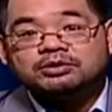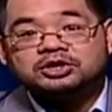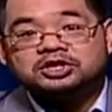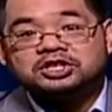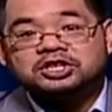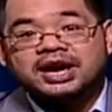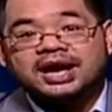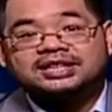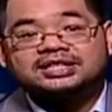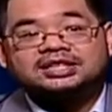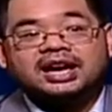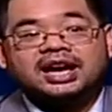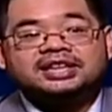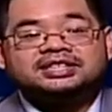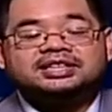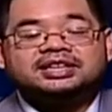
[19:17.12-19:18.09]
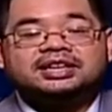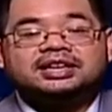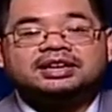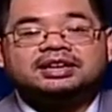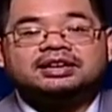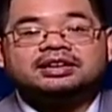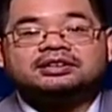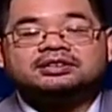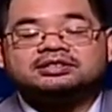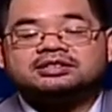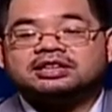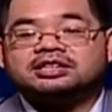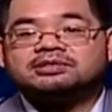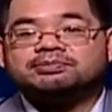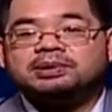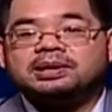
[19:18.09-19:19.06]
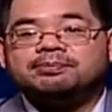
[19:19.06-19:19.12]
when he was chastising
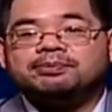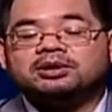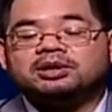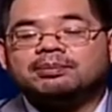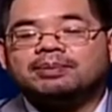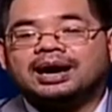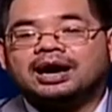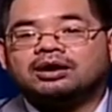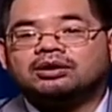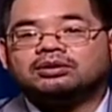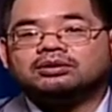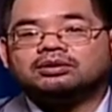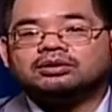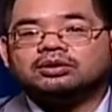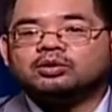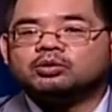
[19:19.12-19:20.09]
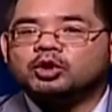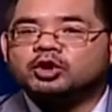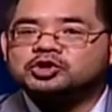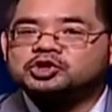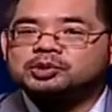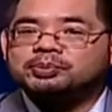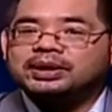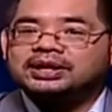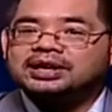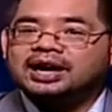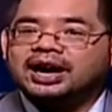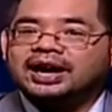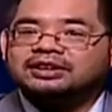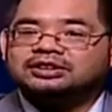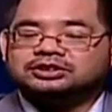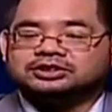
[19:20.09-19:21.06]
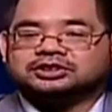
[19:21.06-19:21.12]
his people about
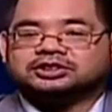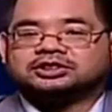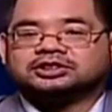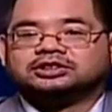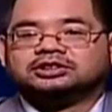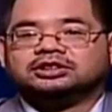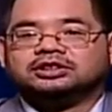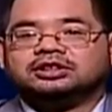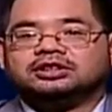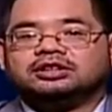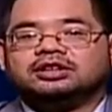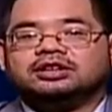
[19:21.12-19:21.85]
worshiping the idols,